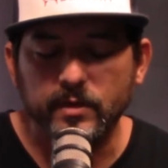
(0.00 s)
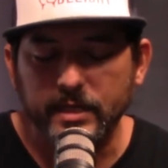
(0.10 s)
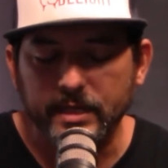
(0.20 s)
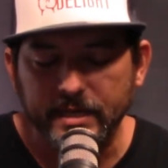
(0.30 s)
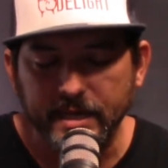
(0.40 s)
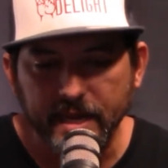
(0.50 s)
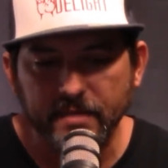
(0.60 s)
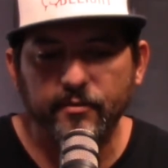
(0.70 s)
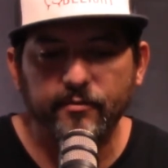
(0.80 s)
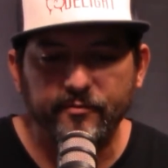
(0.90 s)
it
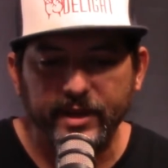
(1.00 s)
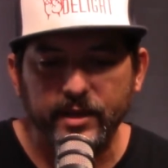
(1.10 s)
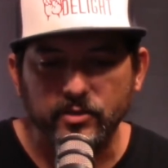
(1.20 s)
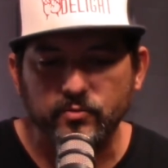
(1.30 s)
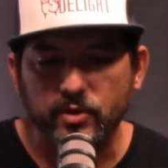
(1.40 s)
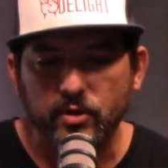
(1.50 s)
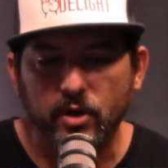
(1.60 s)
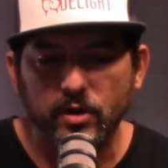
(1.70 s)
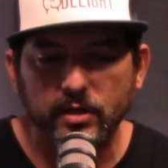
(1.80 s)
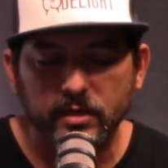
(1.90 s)
never fails,
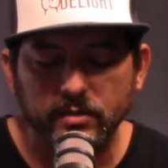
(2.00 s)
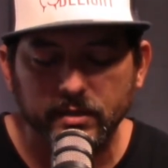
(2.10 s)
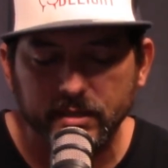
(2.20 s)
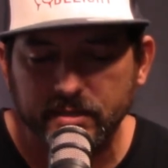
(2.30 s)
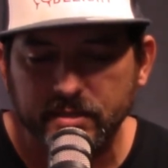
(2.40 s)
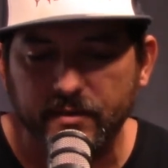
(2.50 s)
regardless